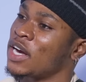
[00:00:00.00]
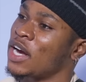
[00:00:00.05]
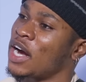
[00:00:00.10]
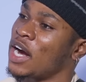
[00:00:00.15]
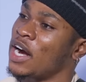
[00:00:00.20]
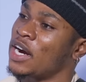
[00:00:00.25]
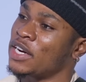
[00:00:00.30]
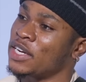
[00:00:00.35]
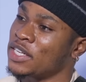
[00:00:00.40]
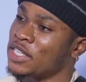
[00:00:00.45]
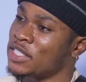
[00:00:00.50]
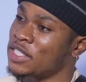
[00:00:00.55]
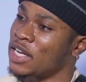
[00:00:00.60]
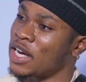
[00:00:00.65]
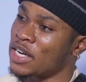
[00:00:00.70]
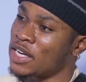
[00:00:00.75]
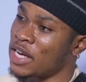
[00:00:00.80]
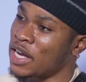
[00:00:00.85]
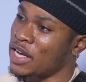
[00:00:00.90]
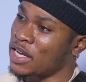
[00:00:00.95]
arrange
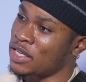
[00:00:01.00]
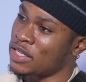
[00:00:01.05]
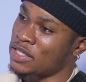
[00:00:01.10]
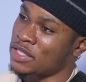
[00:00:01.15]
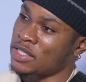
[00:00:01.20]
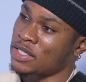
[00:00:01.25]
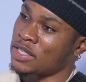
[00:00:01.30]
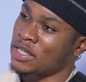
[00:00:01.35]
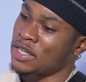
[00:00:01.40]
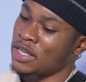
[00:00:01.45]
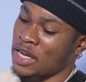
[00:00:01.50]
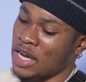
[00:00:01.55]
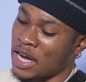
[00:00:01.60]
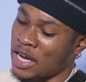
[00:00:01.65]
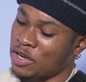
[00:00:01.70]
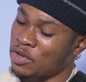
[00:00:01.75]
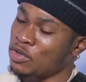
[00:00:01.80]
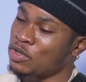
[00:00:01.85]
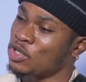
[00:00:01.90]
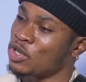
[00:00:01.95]
their diet. I
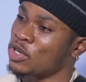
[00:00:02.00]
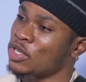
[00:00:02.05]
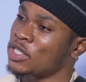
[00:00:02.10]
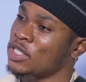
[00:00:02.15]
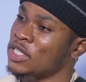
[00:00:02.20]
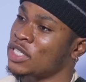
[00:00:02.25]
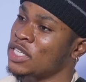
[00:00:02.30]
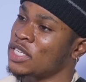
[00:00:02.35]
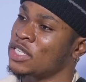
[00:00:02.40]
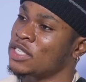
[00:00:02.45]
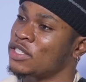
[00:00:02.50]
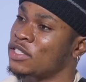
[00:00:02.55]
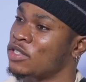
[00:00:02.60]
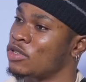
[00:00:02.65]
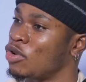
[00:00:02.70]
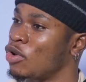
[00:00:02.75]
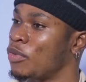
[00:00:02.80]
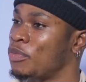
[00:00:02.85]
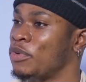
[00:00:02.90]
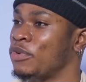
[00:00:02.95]
don't just eat
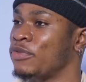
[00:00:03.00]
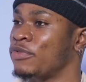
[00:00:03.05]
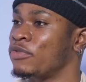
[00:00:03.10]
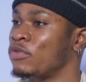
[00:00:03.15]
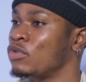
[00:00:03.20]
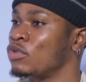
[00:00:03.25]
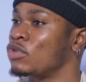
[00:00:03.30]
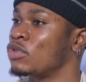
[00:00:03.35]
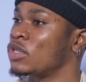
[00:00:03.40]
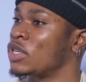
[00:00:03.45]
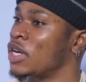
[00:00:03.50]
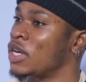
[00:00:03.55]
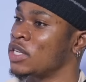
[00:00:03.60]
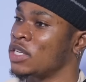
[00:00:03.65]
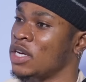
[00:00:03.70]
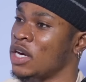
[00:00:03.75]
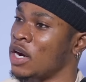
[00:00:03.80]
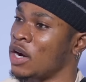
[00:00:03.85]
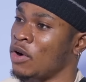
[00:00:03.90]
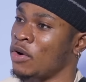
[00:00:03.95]
sloppy foods
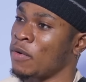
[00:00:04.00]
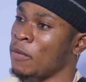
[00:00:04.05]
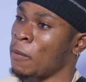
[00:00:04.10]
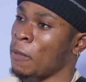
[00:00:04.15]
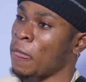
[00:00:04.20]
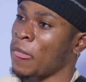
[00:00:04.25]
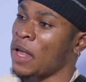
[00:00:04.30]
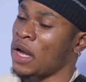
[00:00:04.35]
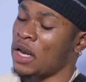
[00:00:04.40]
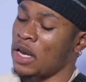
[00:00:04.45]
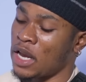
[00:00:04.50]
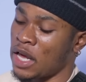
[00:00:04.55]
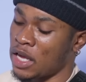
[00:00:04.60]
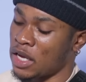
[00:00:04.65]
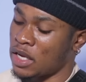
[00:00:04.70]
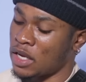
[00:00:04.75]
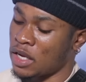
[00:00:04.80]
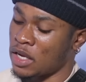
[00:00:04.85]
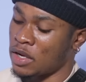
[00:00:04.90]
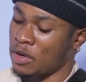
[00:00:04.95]
anyhow.
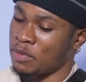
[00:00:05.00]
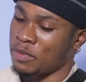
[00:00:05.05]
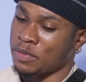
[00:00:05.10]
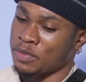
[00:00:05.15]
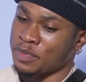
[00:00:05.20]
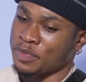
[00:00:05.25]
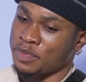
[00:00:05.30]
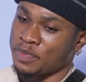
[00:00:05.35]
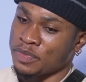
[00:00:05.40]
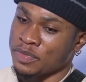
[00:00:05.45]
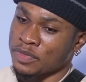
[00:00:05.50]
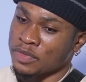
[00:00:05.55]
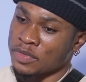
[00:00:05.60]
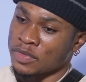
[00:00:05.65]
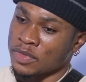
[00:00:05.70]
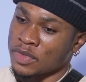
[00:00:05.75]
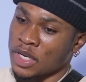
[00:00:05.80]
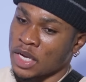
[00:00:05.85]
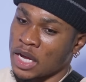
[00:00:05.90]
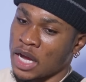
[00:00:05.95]
Like,
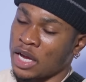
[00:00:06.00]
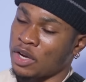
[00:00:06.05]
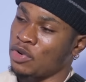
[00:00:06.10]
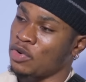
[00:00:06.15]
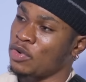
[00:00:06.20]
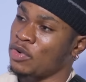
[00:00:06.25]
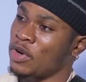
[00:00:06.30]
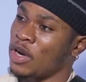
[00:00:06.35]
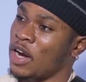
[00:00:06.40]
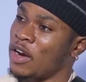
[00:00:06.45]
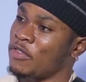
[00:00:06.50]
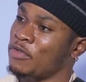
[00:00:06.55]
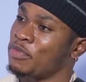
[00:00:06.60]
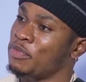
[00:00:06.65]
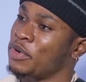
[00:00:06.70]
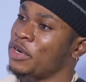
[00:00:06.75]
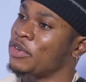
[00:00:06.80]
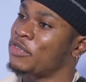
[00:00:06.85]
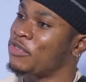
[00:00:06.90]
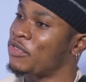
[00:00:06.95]
I don't have
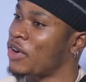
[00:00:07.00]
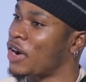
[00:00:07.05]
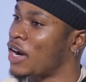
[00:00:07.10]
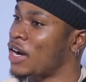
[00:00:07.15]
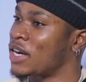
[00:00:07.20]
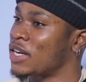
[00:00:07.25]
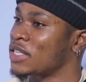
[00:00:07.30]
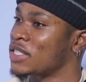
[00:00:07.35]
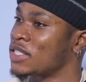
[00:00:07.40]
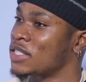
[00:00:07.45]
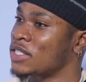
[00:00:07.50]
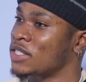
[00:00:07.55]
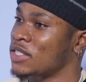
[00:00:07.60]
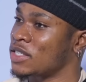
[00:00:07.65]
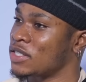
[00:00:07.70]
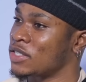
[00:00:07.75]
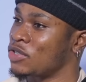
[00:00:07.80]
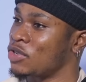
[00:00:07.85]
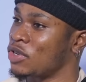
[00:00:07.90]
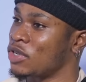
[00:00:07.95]
breakfast,
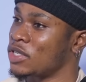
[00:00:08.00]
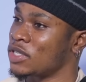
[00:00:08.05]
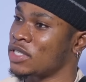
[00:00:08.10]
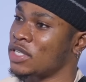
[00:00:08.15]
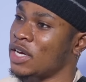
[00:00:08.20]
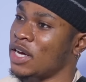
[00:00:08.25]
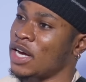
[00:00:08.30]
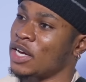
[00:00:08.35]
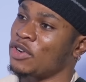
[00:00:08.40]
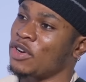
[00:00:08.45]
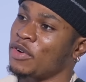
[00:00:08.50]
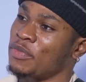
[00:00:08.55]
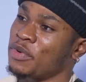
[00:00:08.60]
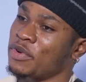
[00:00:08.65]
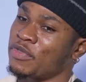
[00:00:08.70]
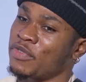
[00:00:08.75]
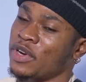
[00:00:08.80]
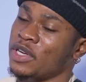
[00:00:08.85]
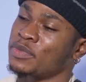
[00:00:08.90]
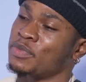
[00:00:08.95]
do you understand? I don't have
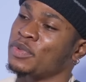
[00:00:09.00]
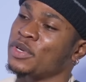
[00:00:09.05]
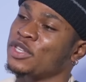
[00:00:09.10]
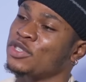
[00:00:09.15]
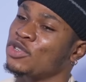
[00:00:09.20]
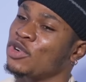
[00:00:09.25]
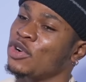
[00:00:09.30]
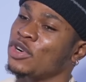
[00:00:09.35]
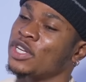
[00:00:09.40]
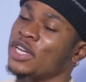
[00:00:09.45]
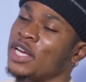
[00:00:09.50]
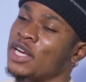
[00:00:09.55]
breakfast based on